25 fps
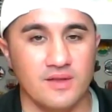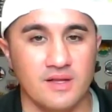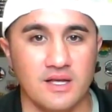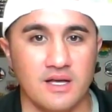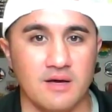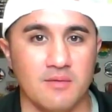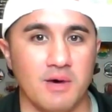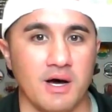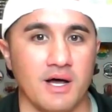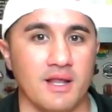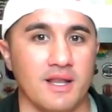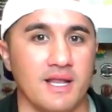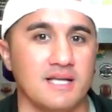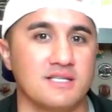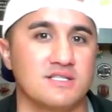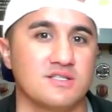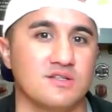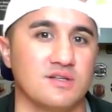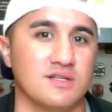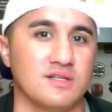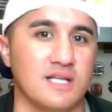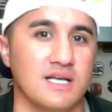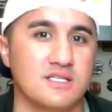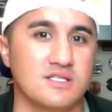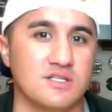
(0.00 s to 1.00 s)
come on, that's
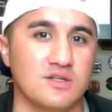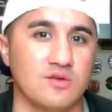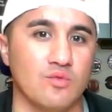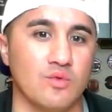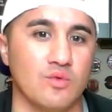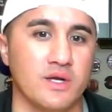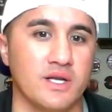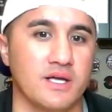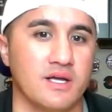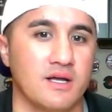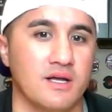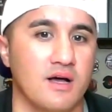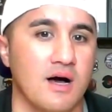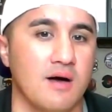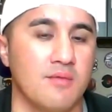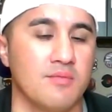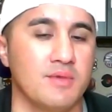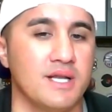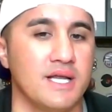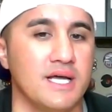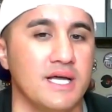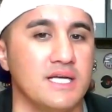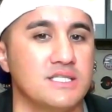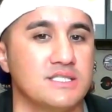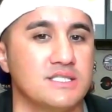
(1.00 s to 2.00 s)
a that's a winning
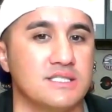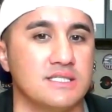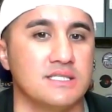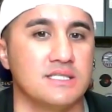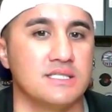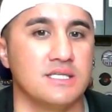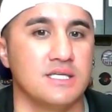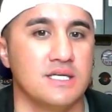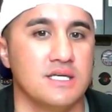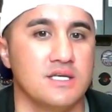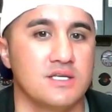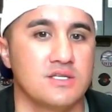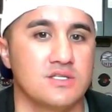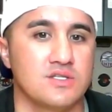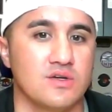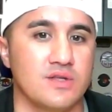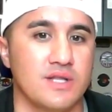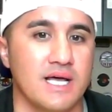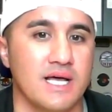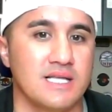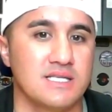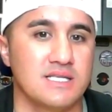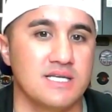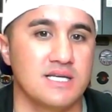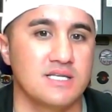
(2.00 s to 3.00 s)
combination. So
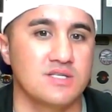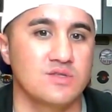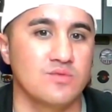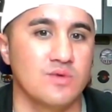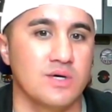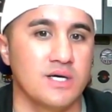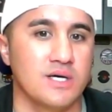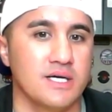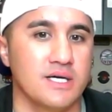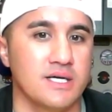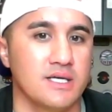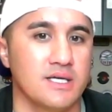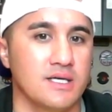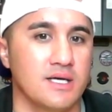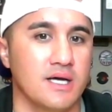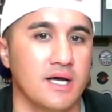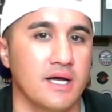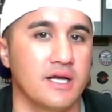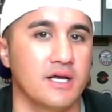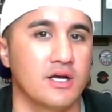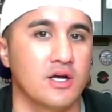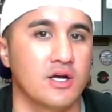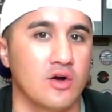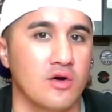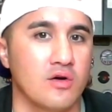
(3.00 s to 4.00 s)
that's that's why
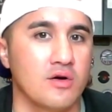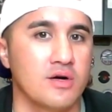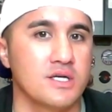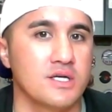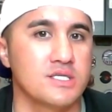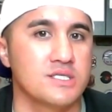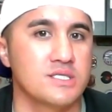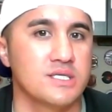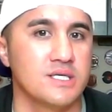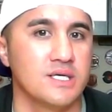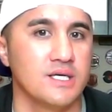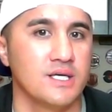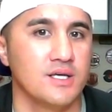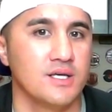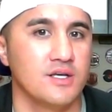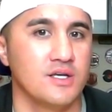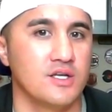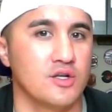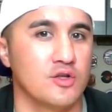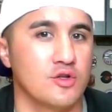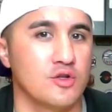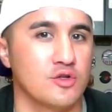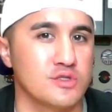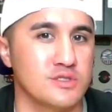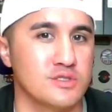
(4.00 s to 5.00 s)
I encourage
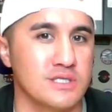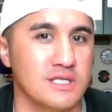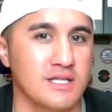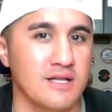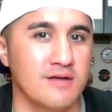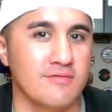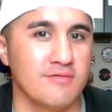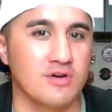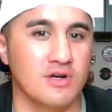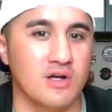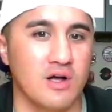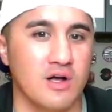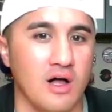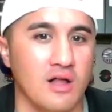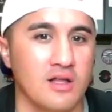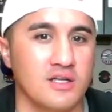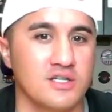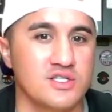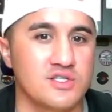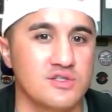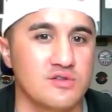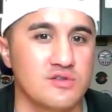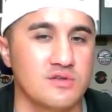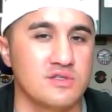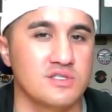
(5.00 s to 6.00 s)
you know those clever
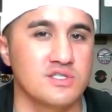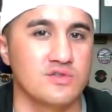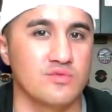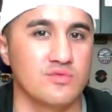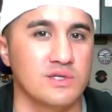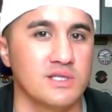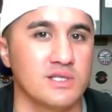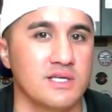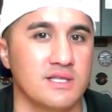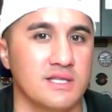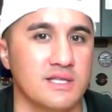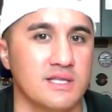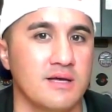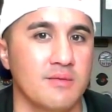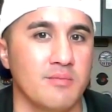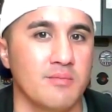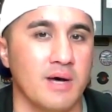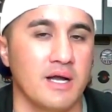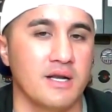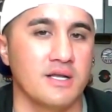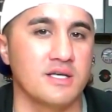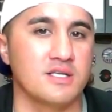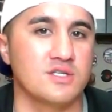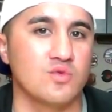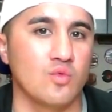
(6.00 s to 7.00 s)
college students to really think
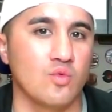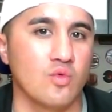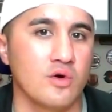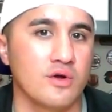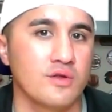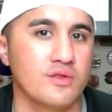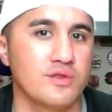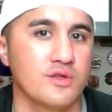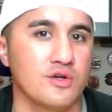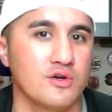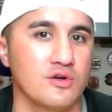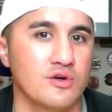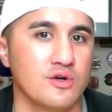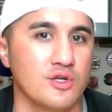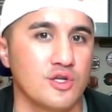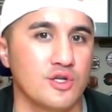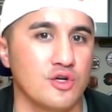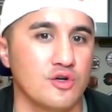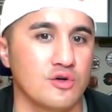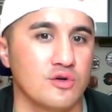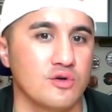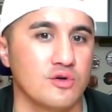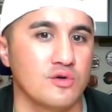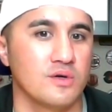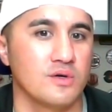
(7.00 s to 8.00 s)
about it. It's worth your
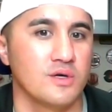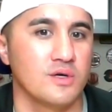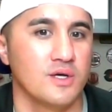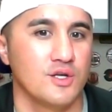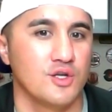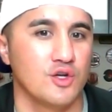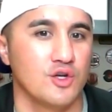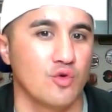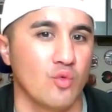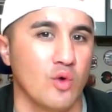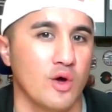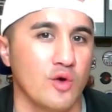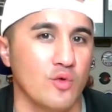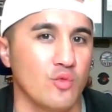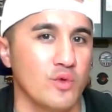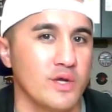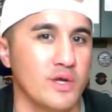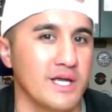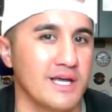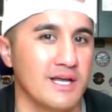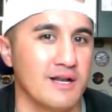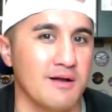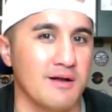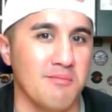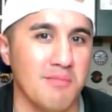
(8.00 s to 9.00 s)
your your one
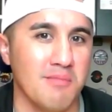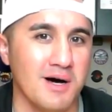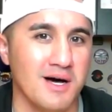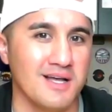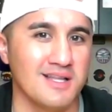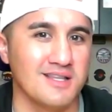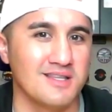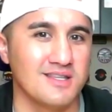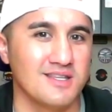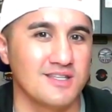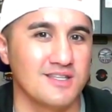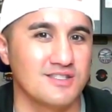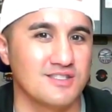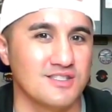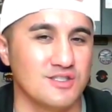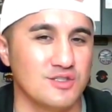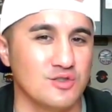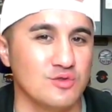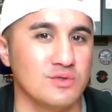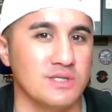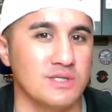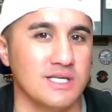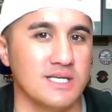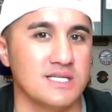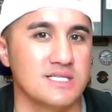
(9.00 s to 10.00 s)
weekend a month to
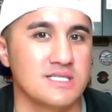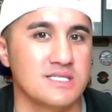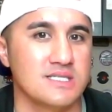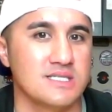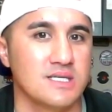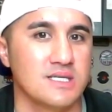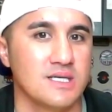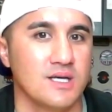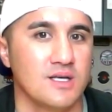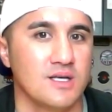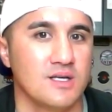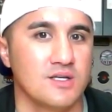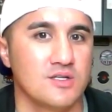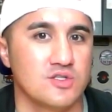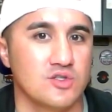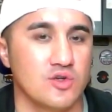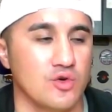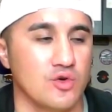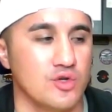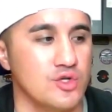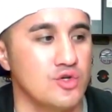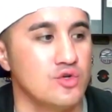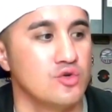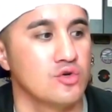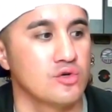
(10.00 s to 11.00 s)
do this. So
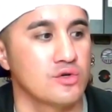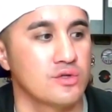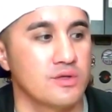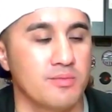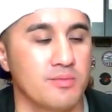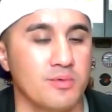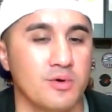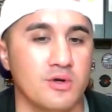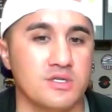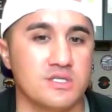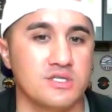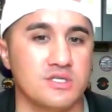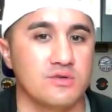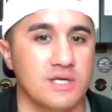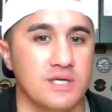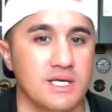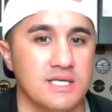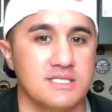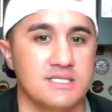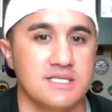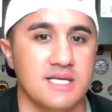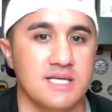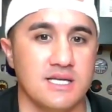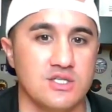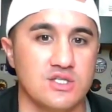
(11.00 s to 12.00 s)
you're the person who
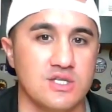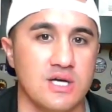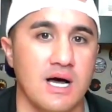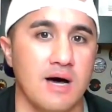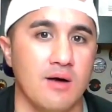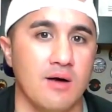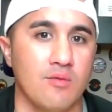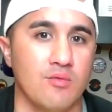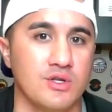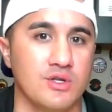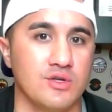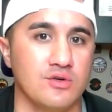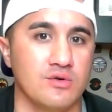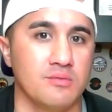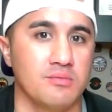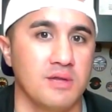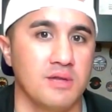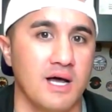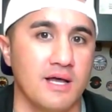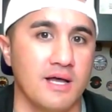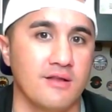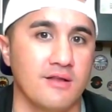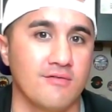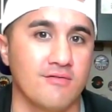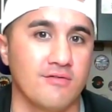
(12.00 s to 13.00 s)
gets that job when you
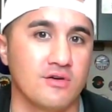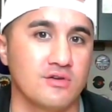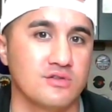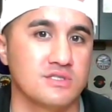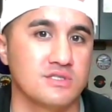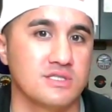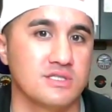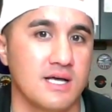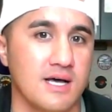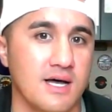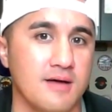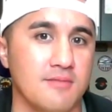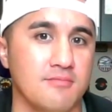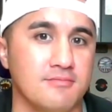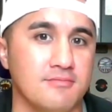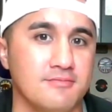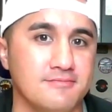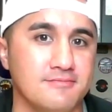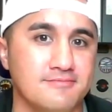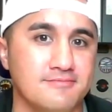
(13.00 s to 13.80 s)
apply the first time.